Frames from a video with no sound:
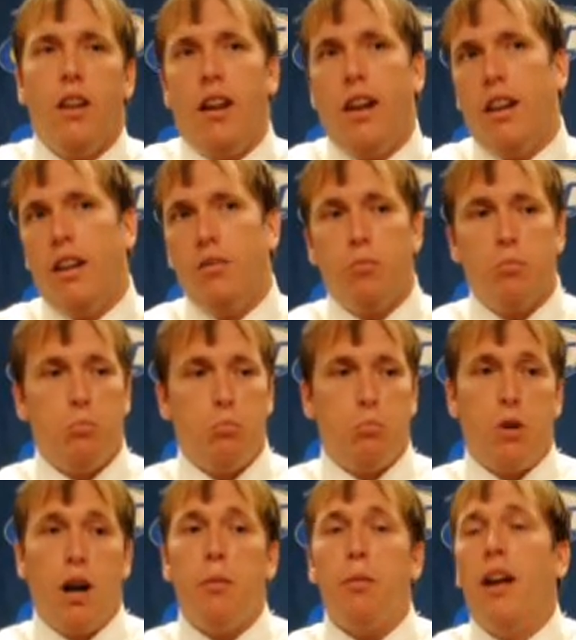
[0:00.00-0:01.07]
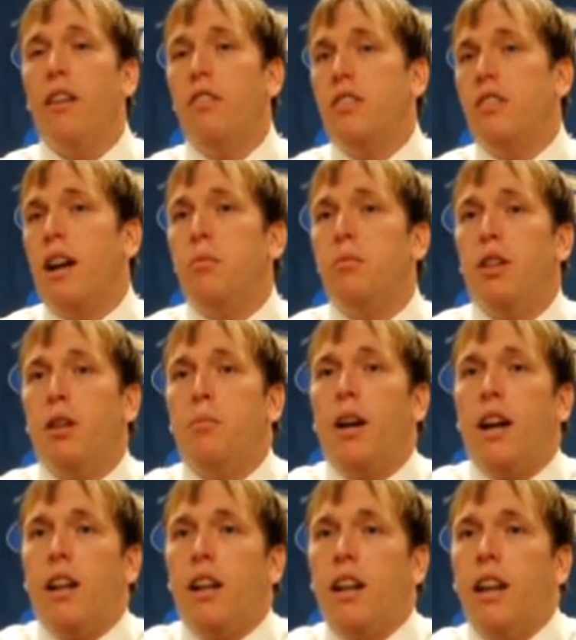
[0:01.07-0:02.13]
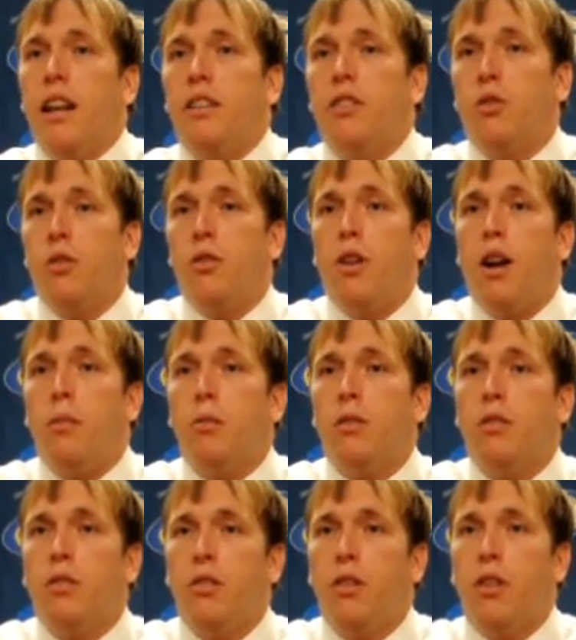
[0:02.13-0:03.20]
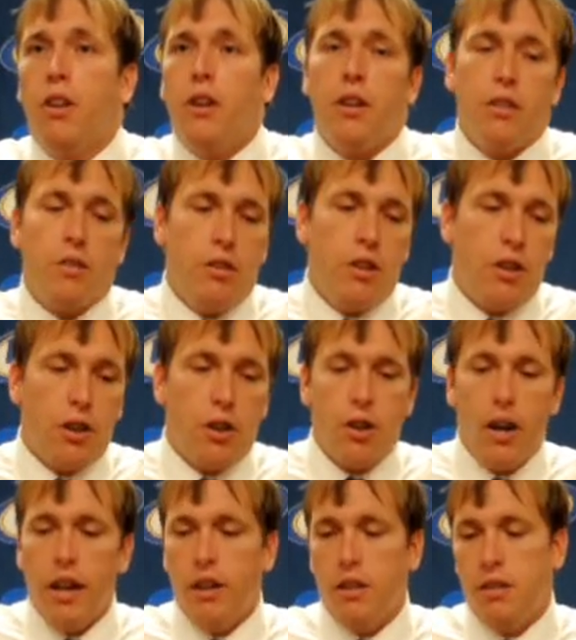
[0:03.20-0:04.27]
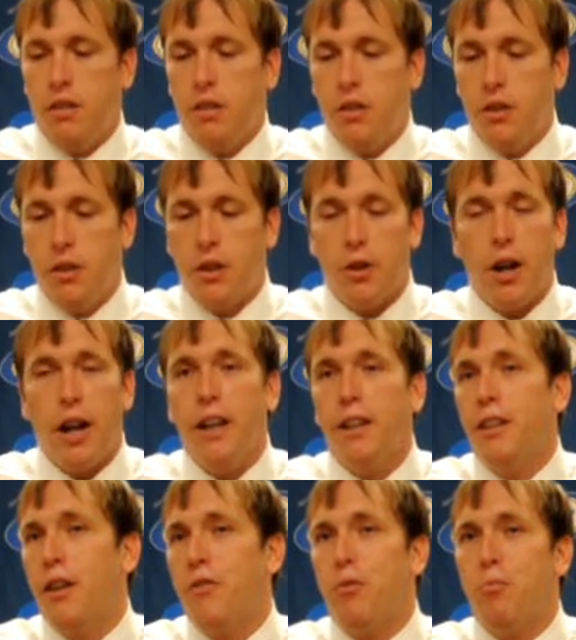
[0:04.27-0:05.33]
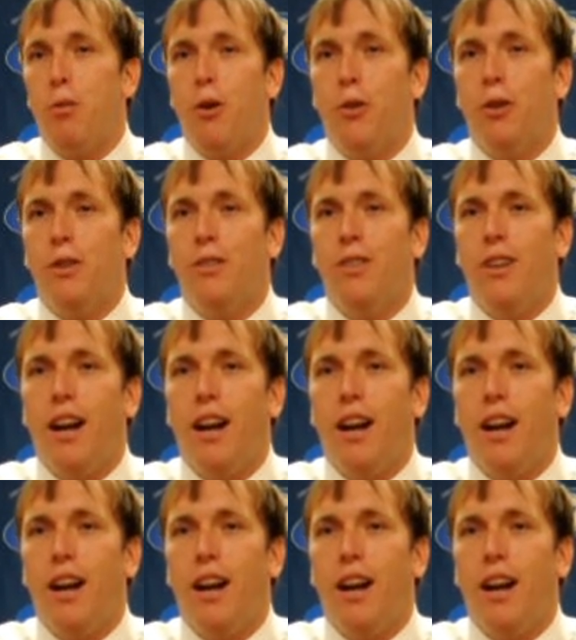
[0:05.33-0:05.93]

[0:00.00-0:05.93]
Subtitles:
and probably have the top tailback in the league in Jordan Roberts. So they're a great tough opponent.